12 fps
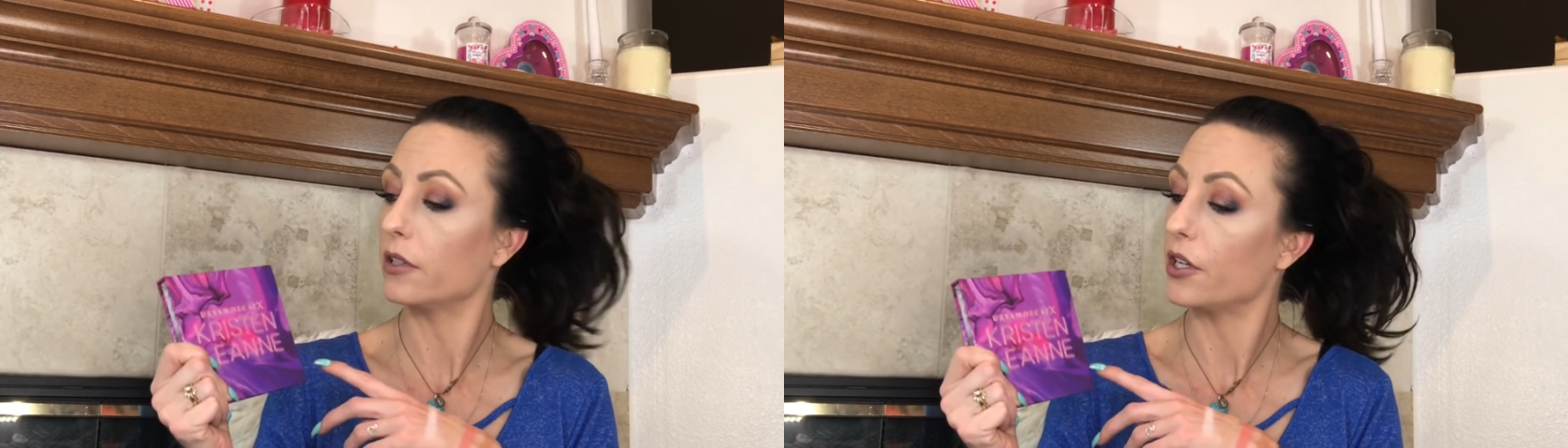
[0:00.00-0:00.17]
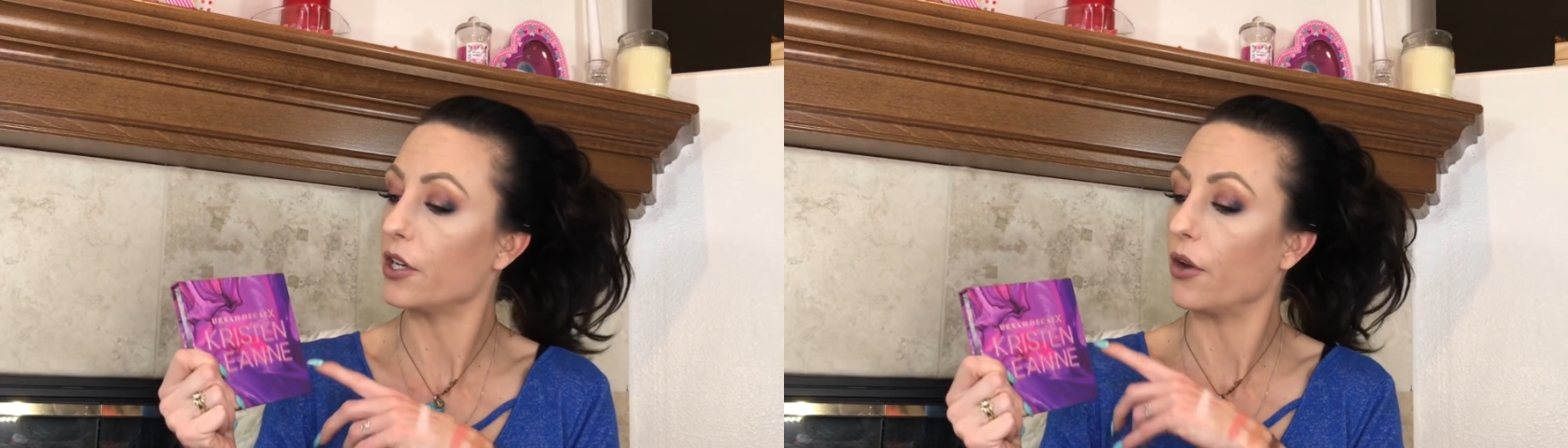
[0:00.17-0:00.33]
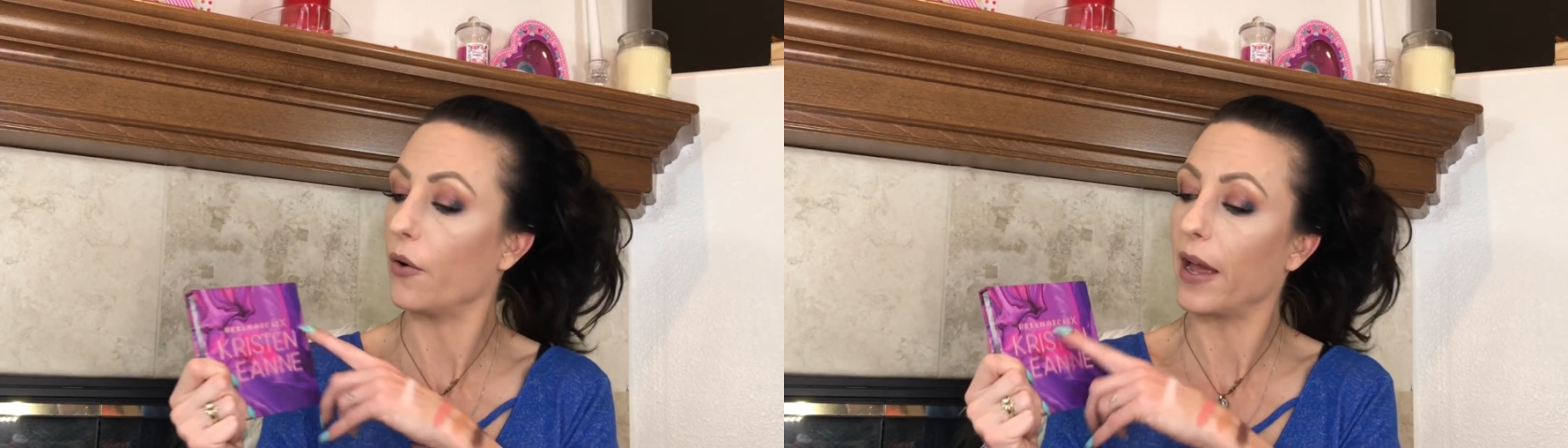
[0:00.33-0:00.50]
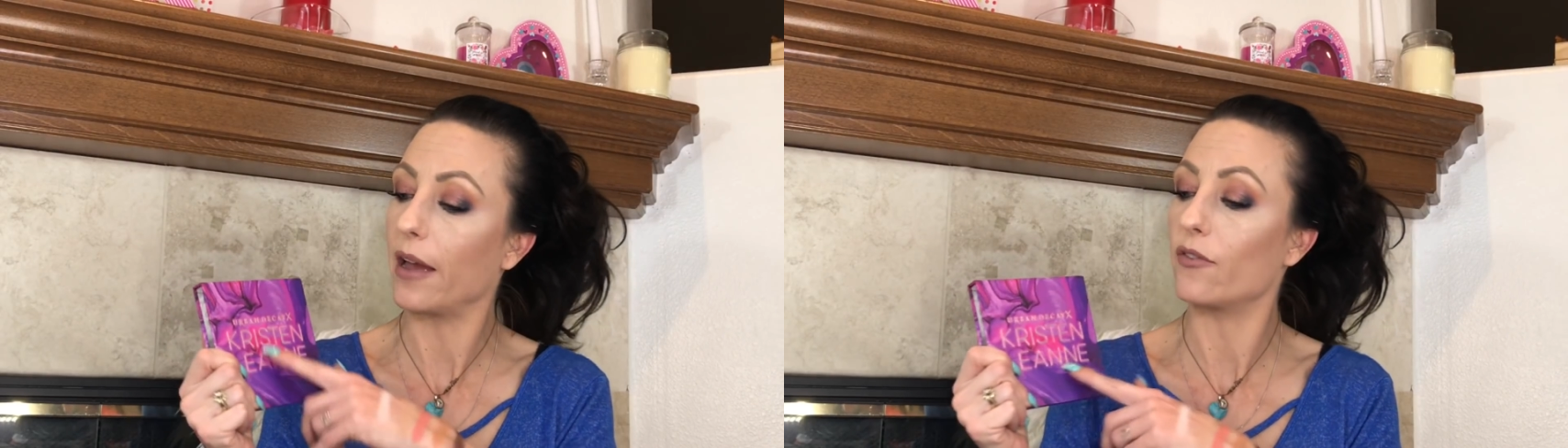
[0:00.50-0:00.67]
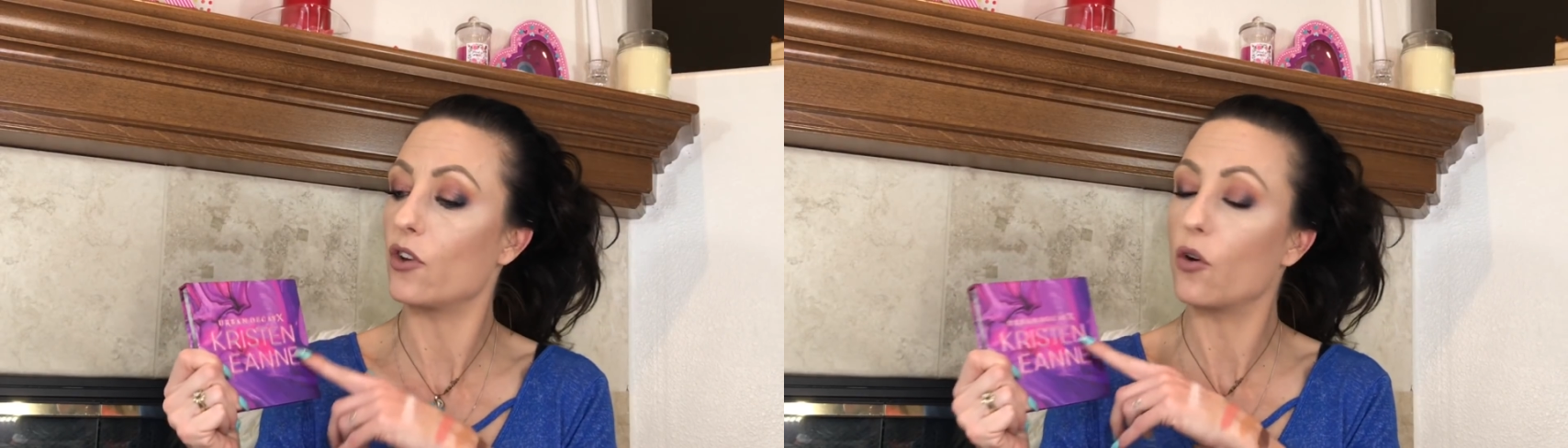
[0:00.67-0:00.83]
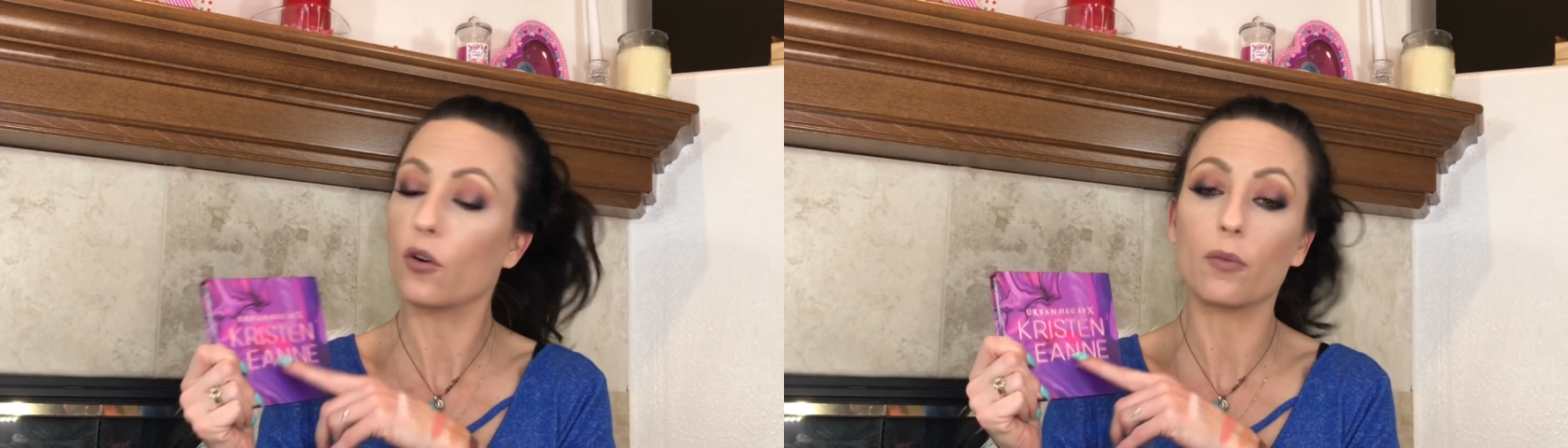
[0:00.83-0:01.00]
You know, I
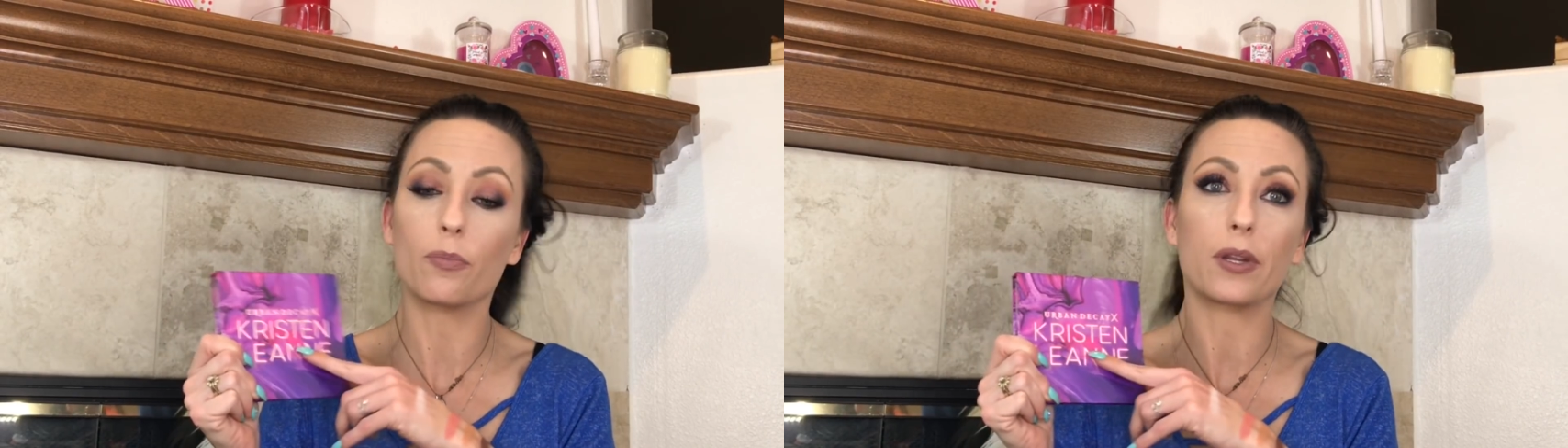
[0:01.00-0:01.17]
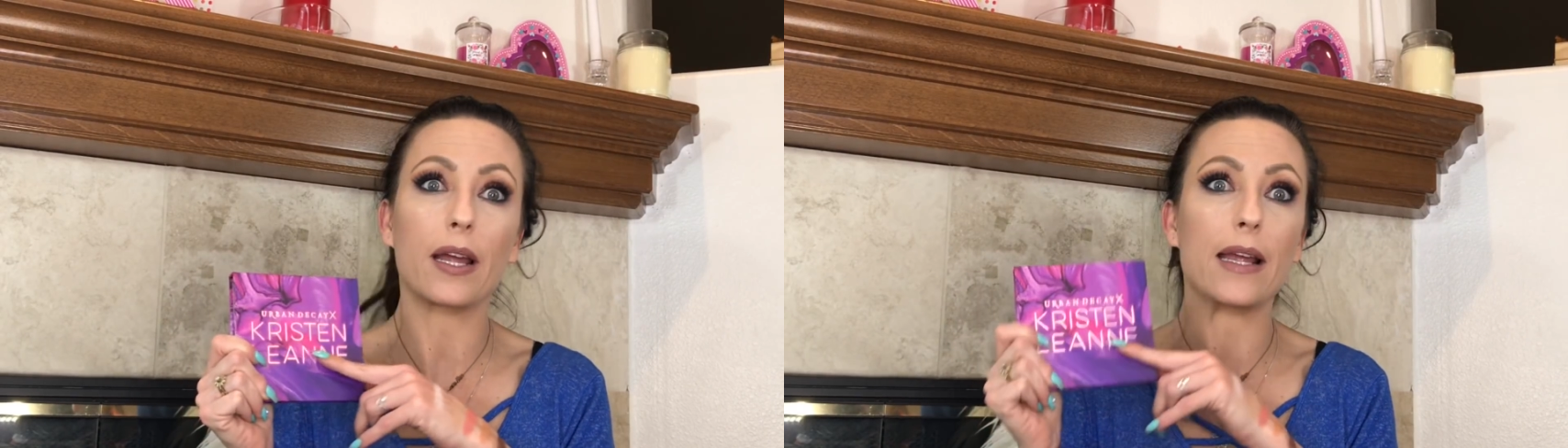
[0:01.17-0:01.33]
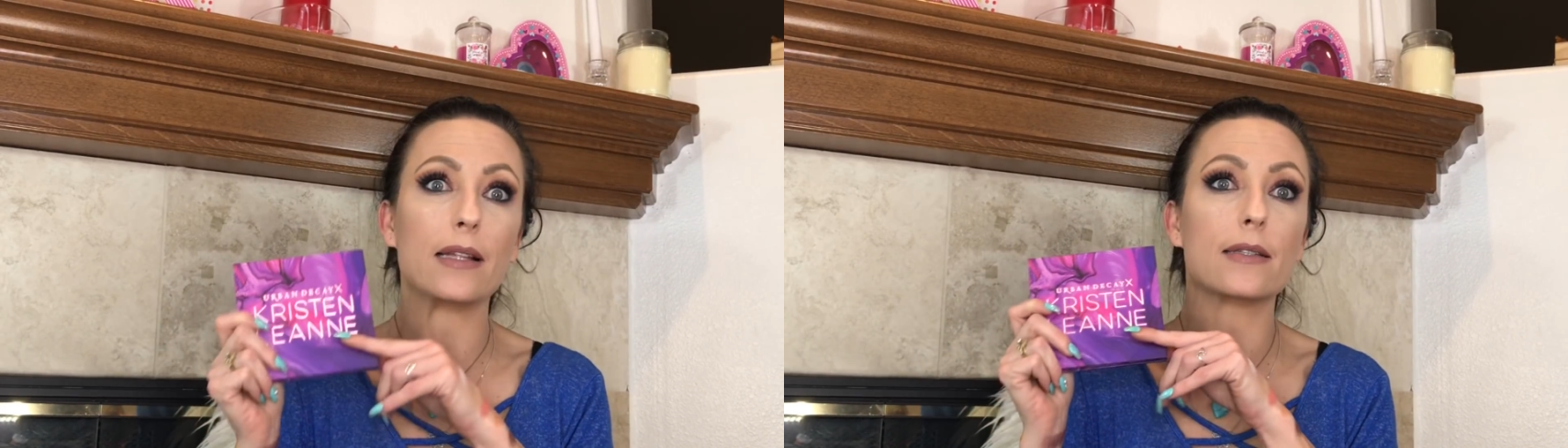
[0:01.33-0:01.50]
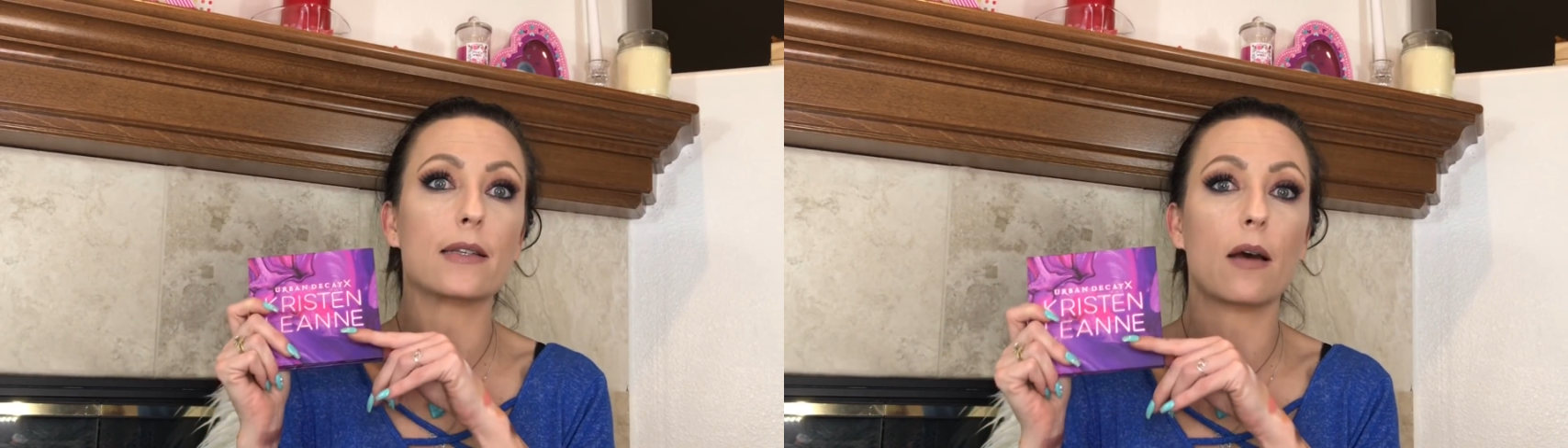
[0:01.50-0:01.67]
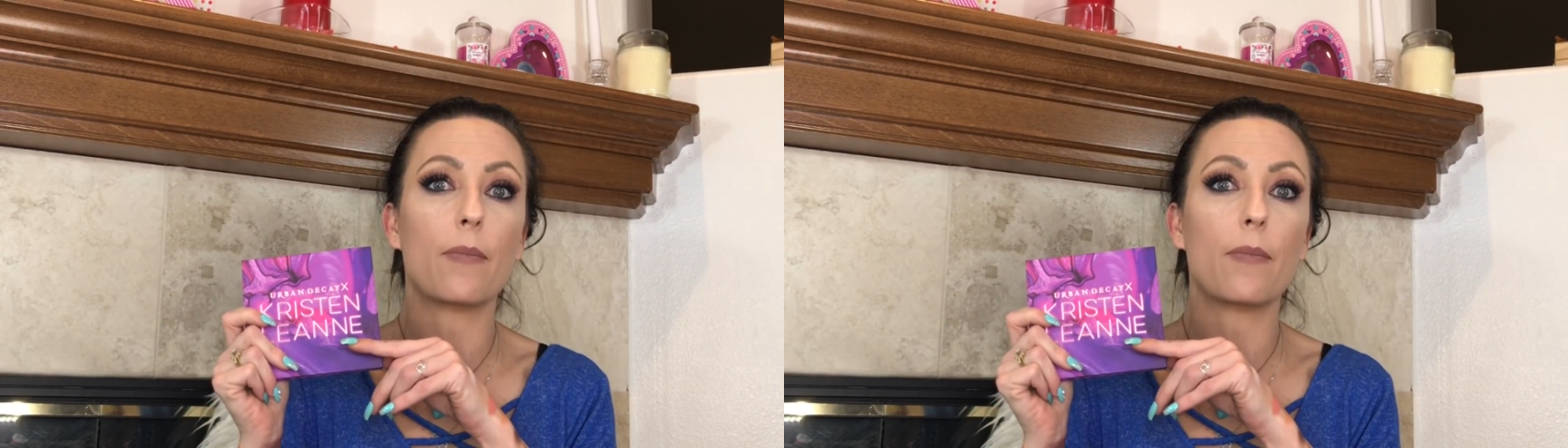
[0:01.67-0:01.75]
have no complaints